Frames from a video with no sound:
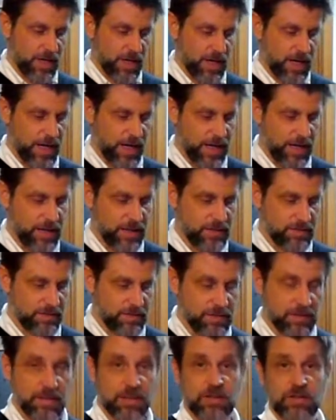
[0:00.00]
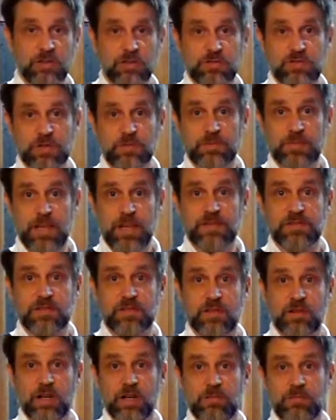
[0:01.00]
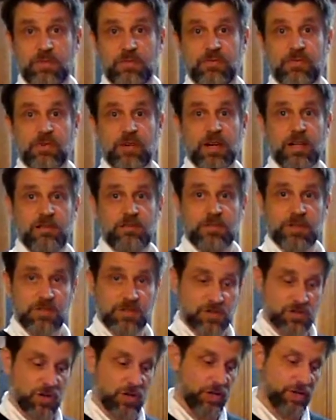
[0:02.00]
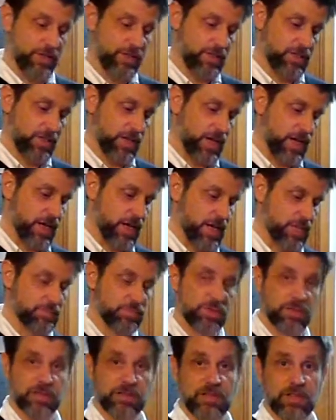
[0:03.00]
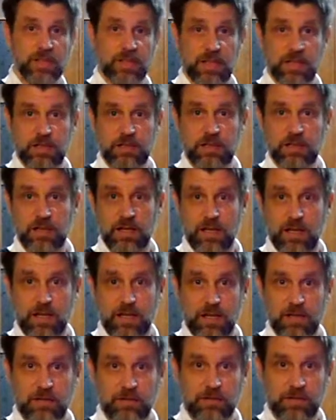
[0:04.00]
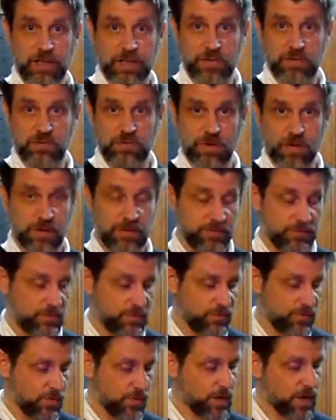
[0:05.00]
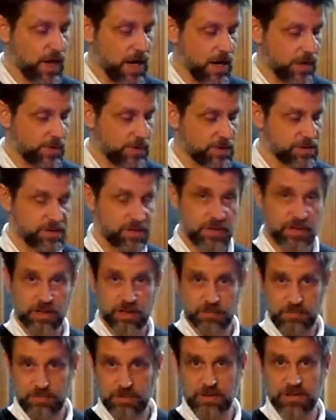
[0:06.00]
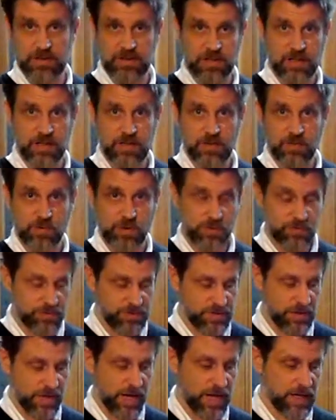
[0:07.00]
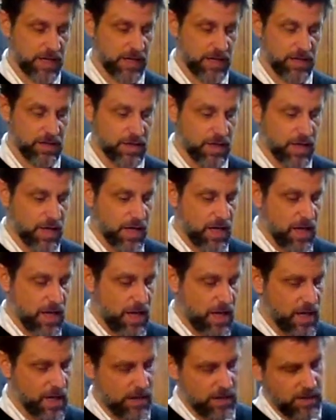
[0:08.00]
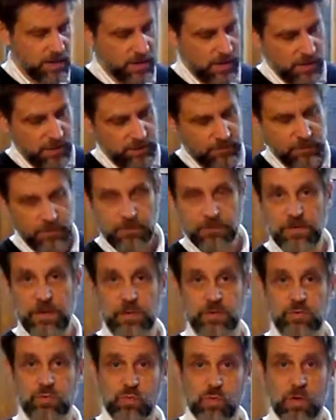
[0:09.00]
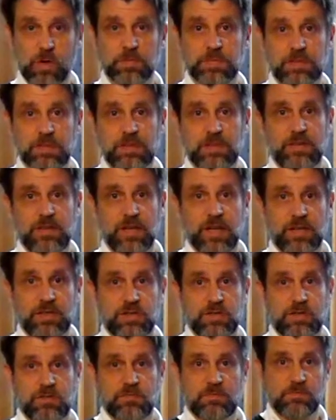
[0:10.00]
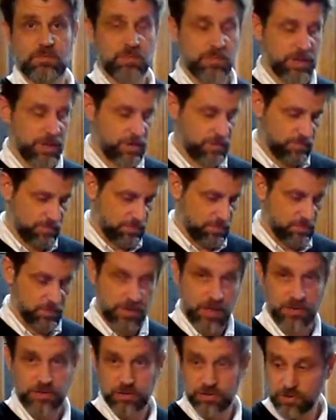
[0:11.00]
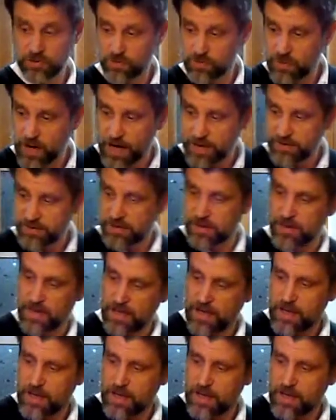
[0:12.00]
I did do some testing on it before I install it. I plugged it in and let it run for 4 hours to see what it was like, and it felt warm to the touch, but nothing too drastic.